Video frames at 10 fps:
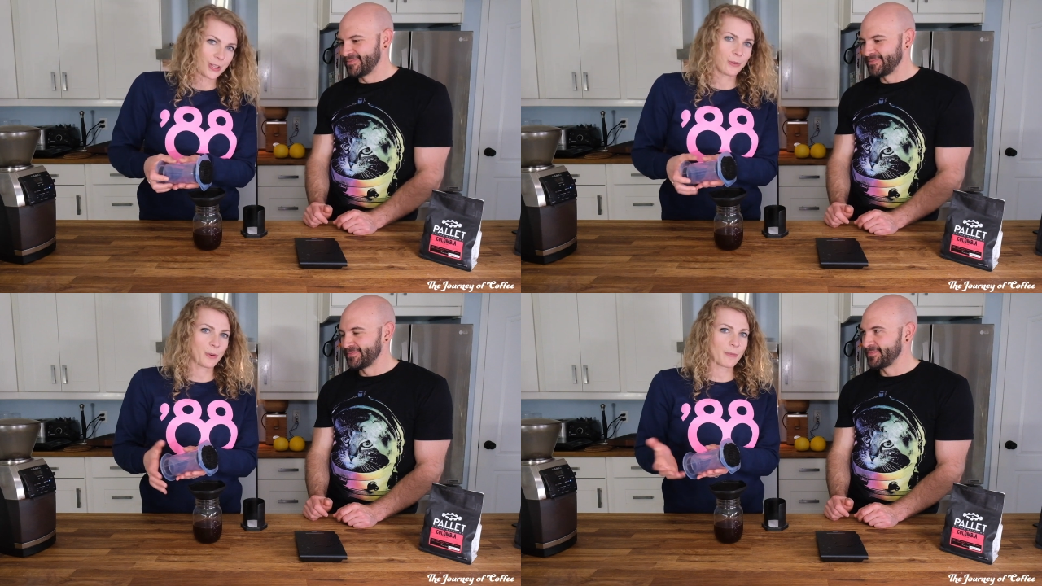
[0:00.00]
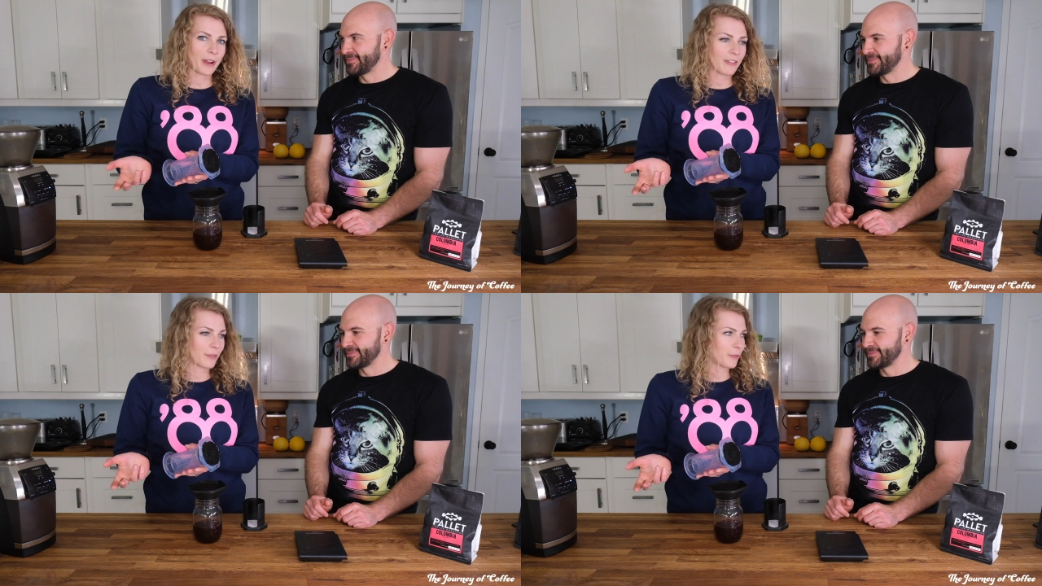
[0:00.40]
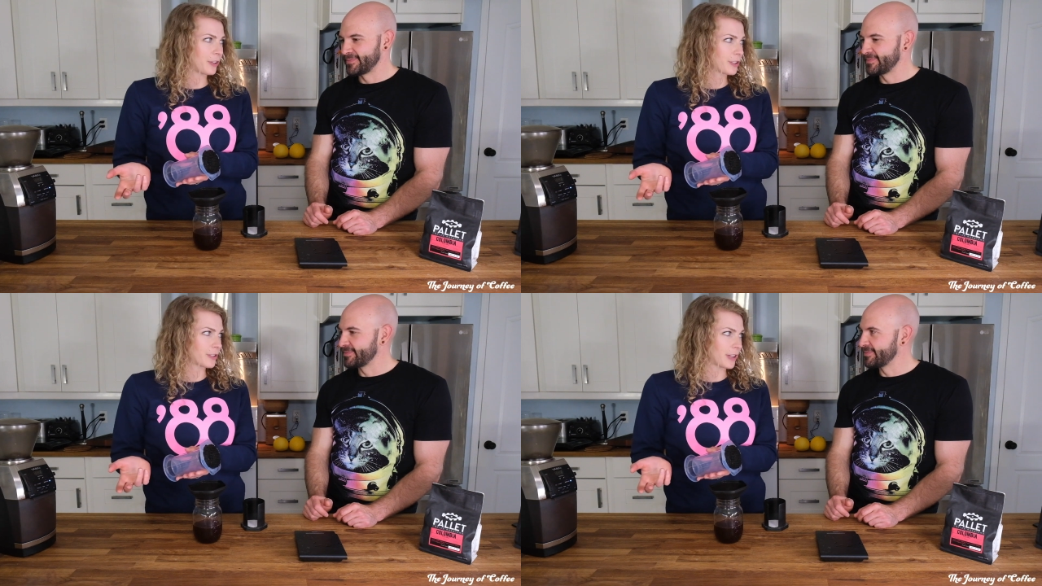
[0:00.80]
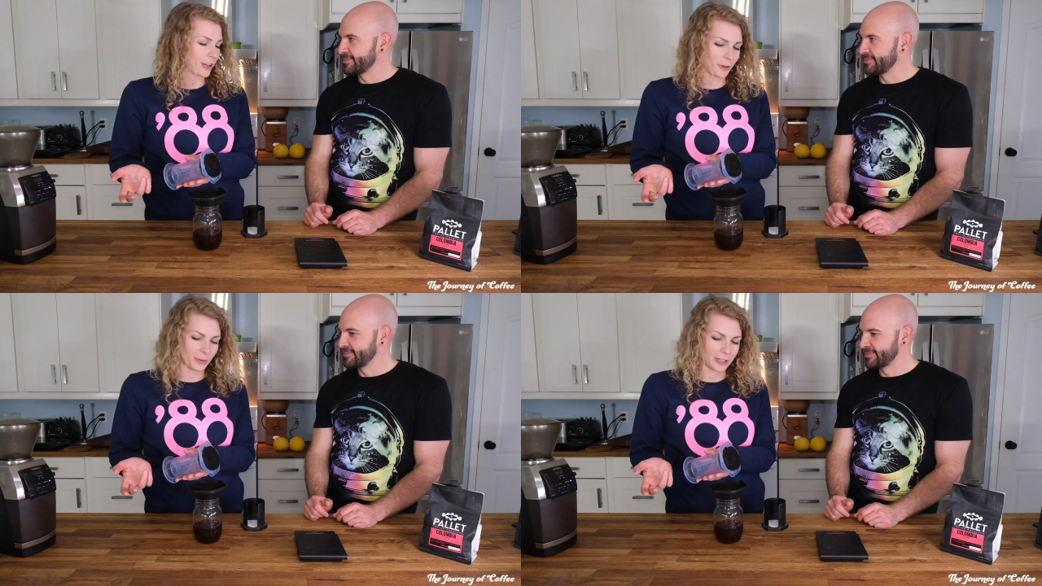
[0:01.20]
Speaker 1: then one of my favorite features of the
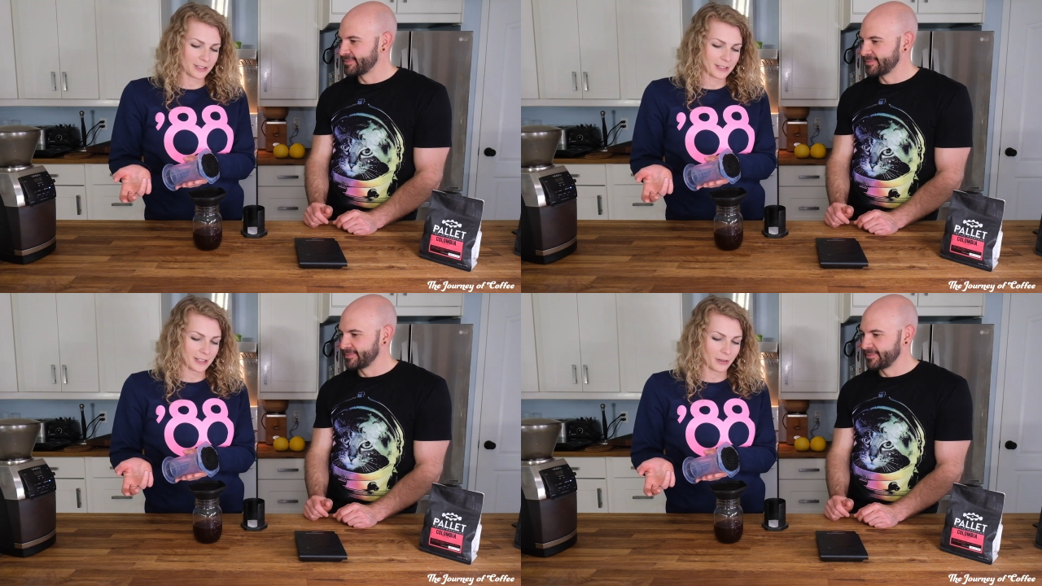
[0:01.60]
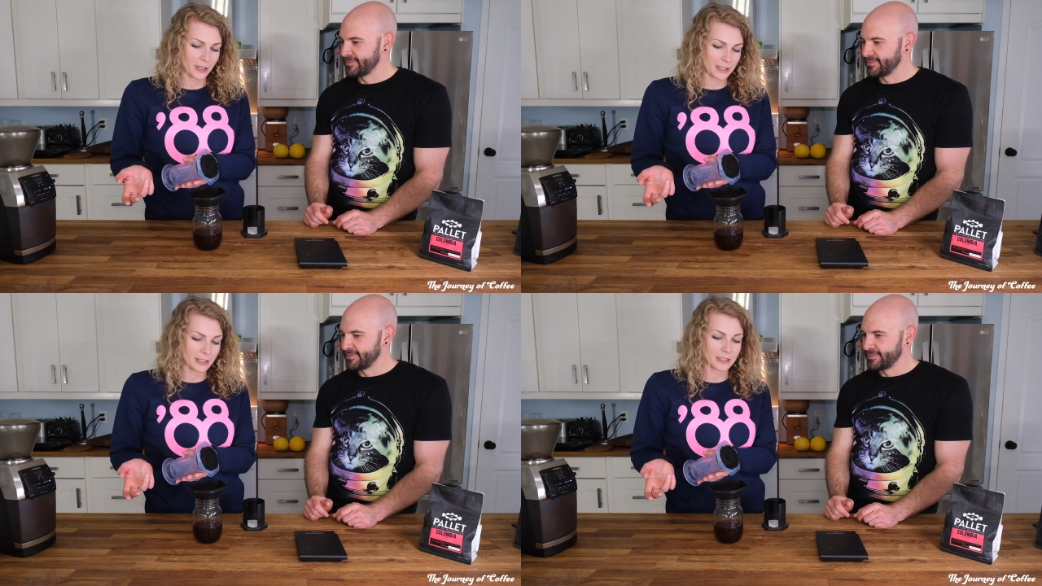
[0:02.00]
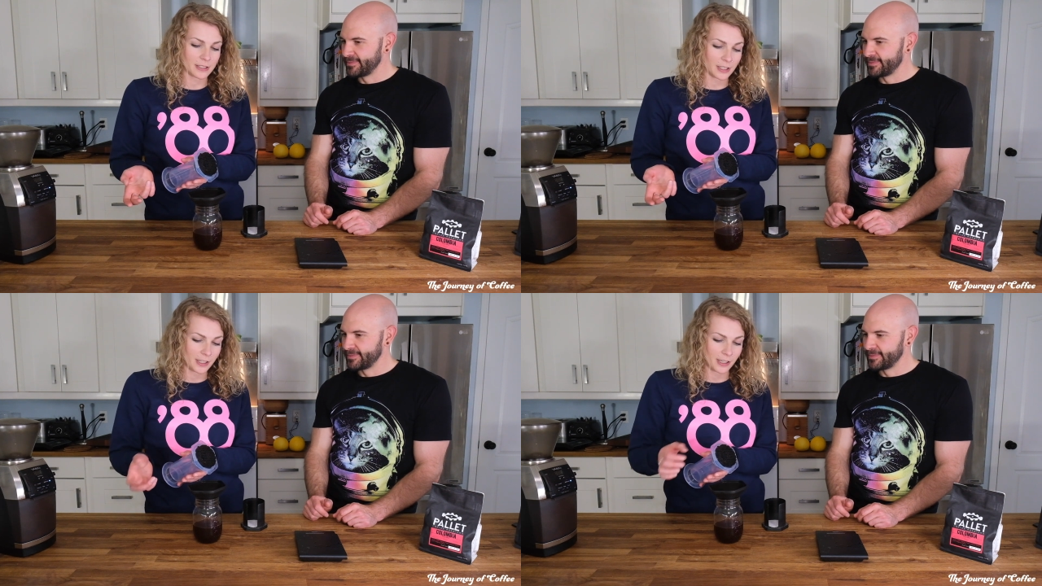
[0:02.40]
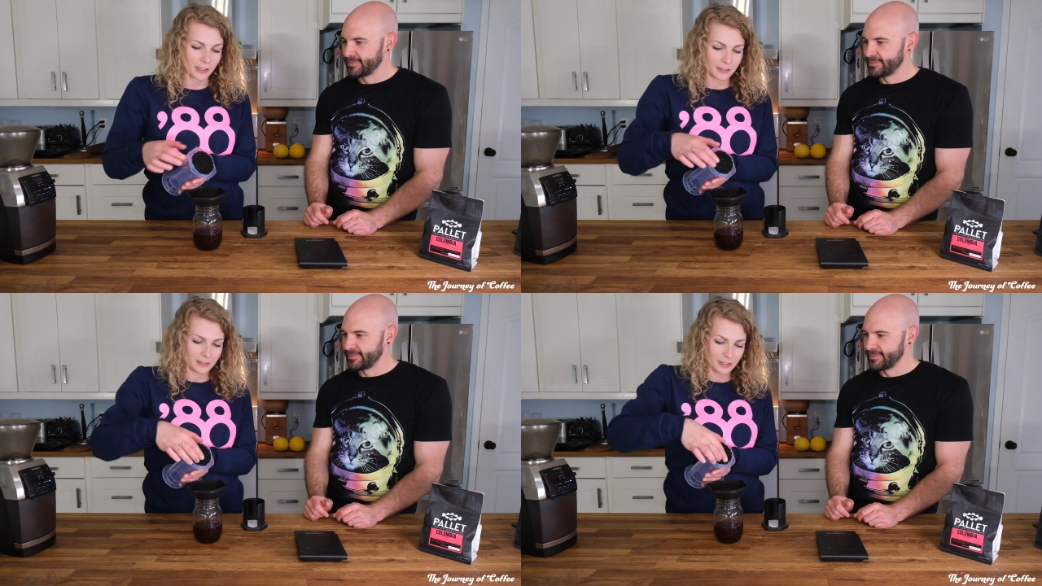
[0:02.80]
AeroPress is how easy it is to
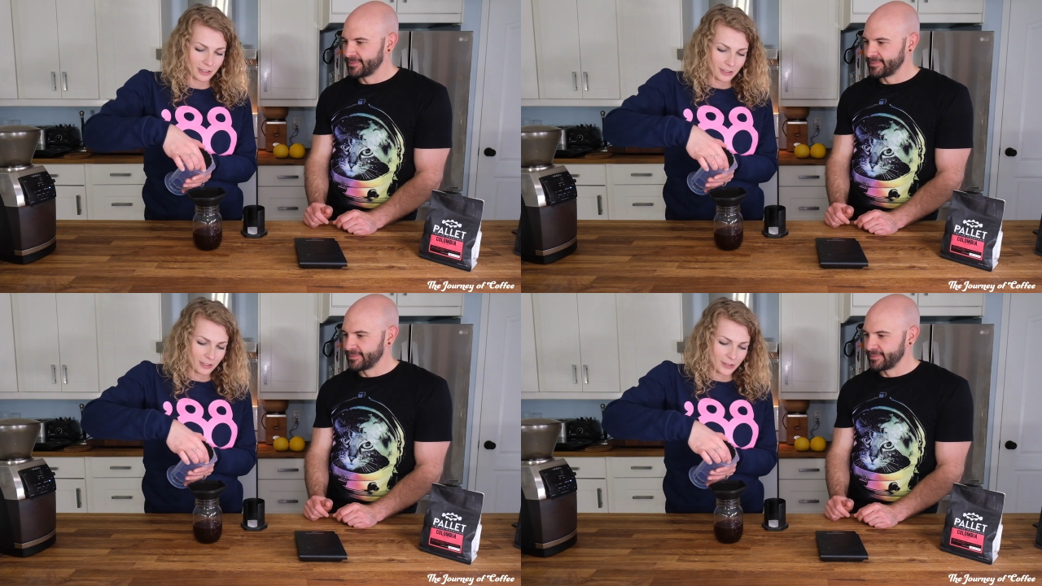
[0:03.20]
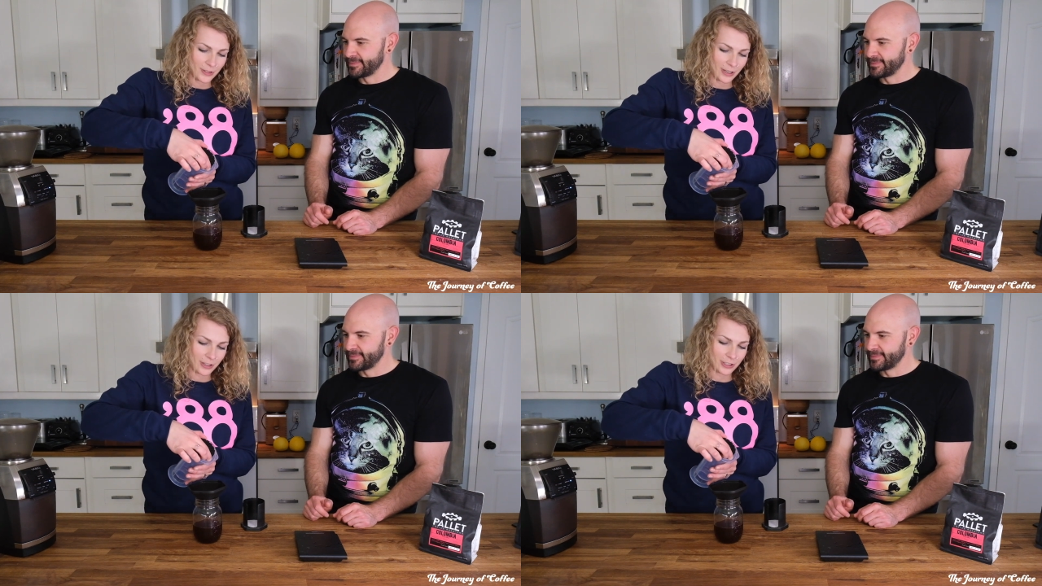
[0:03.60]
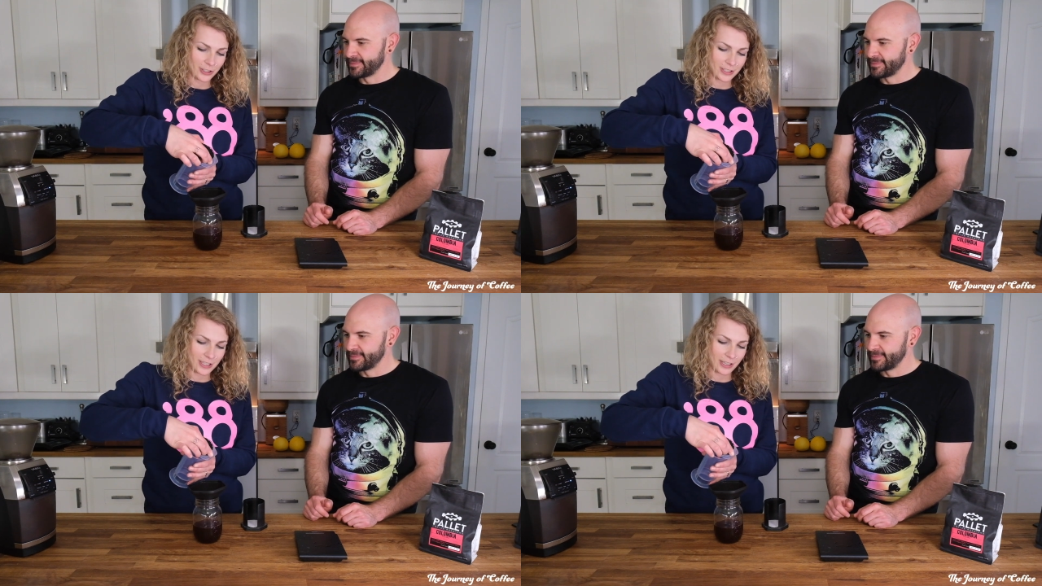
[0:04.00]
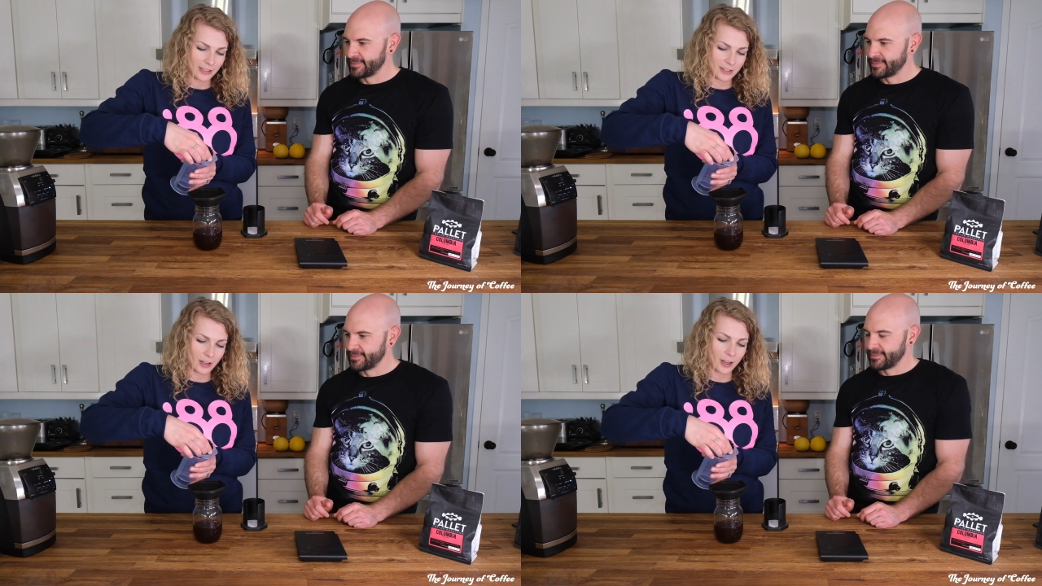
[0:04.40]
clean. So now you can just take
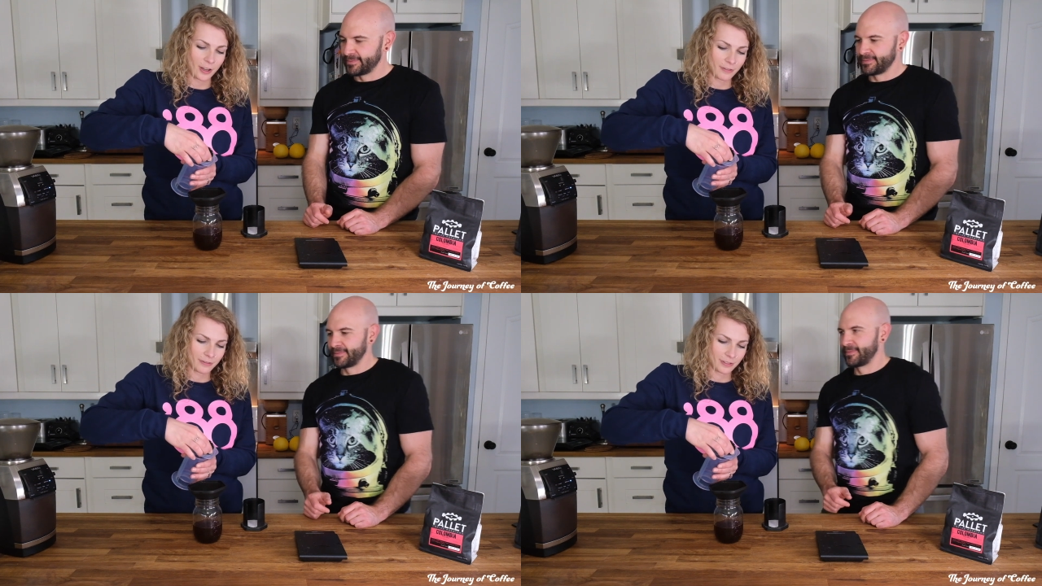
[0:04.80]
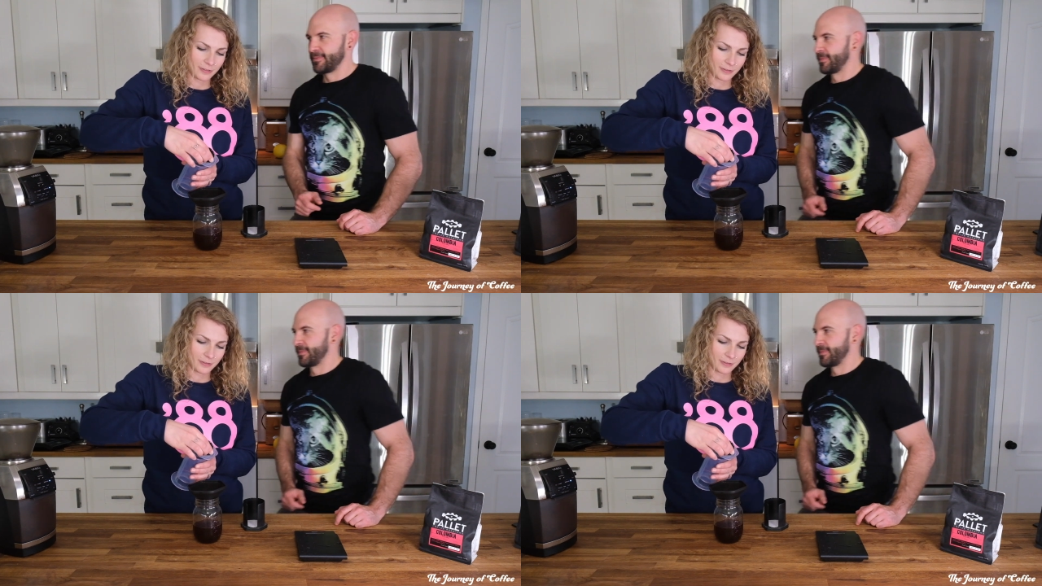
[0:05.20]
this off.